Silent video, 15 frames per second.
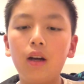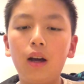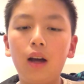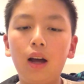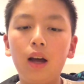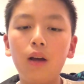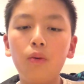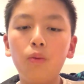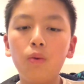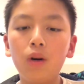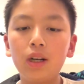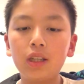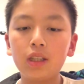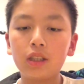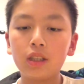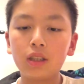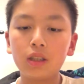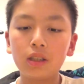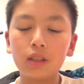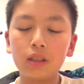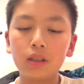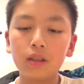I wish
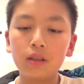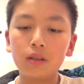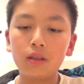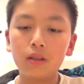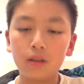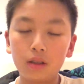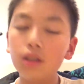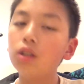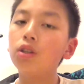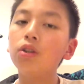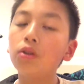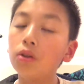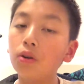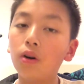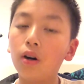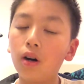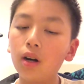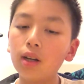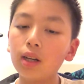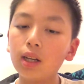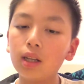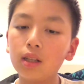you all
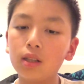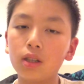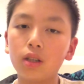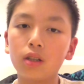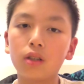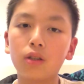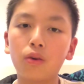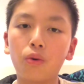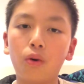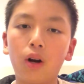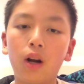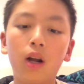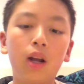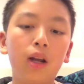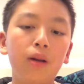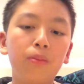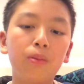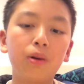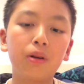can subscribe